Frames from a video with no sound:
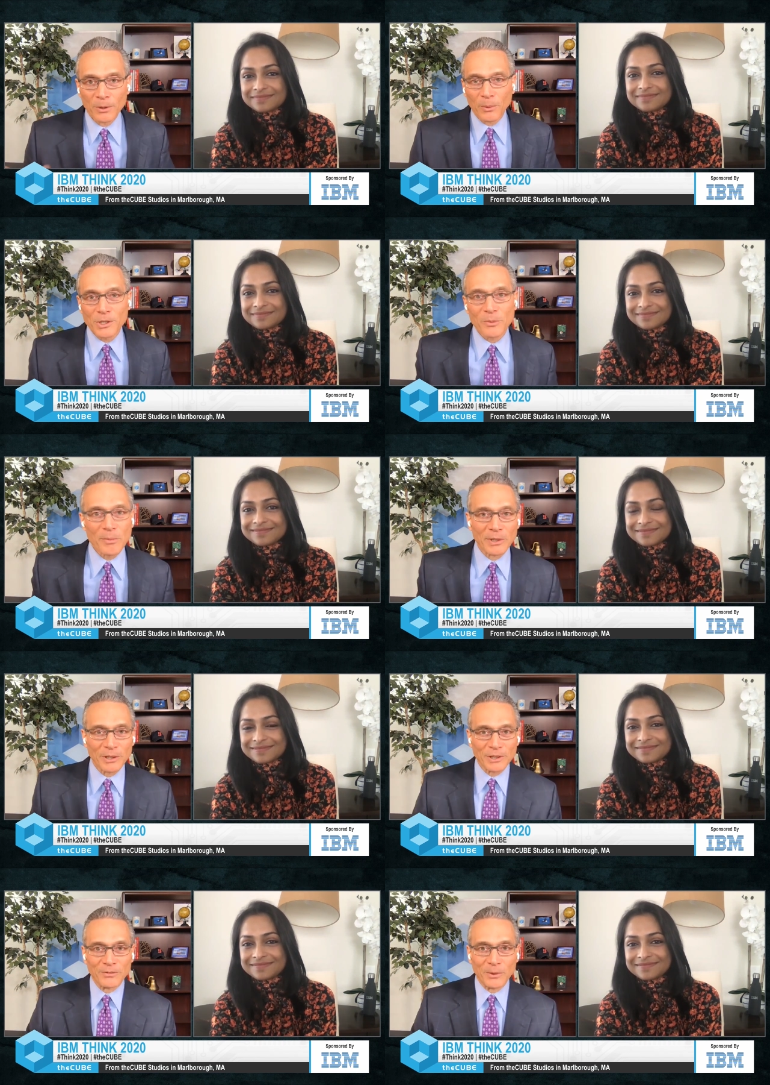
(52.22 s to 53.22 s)
Speaker 1: you know, what should we be
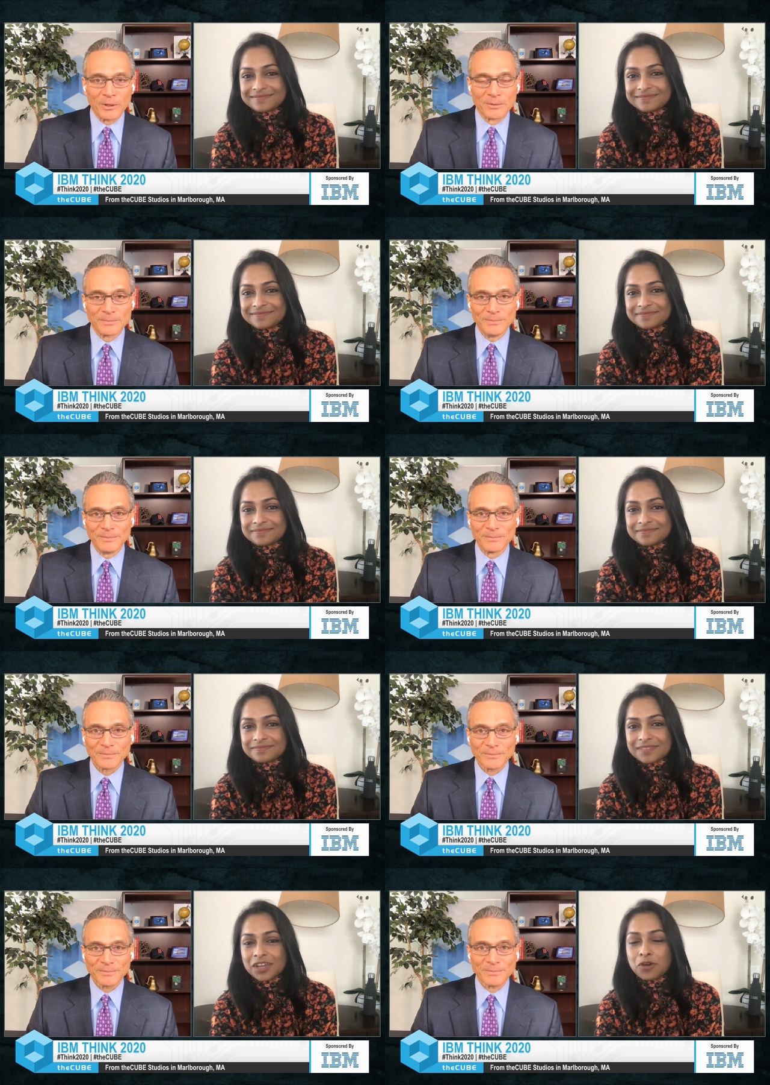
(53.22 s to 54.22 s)
looking for?
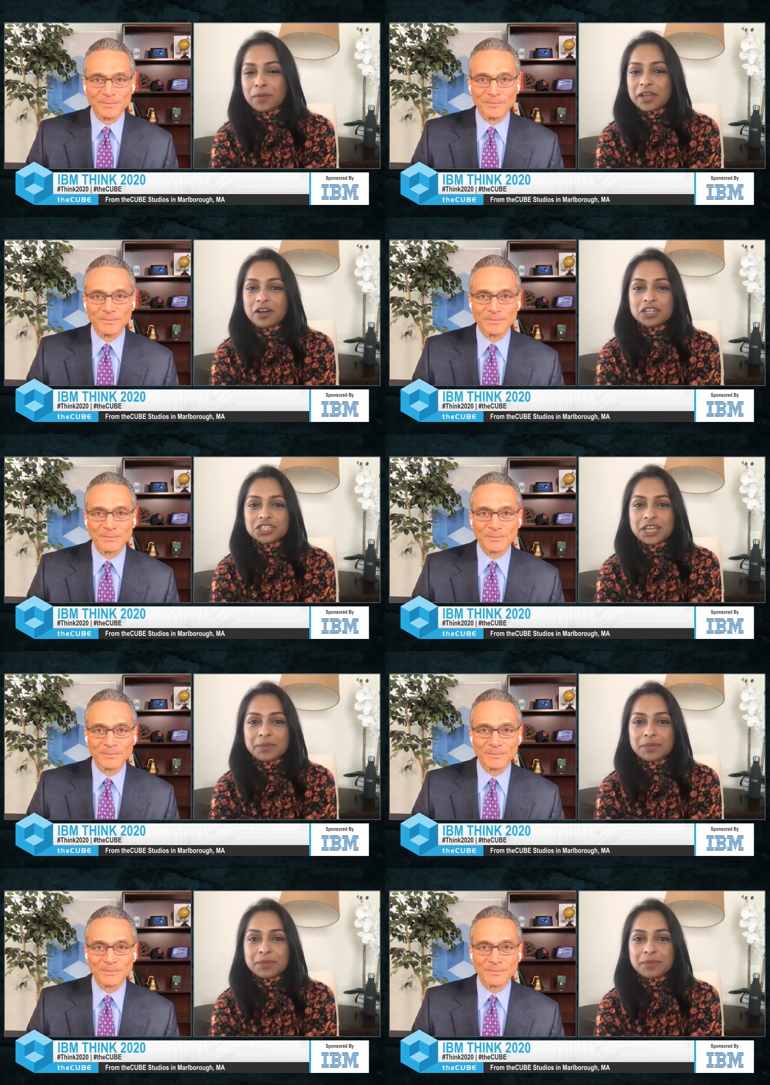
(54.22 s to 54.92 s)
Speaker 2: Oh my gosh!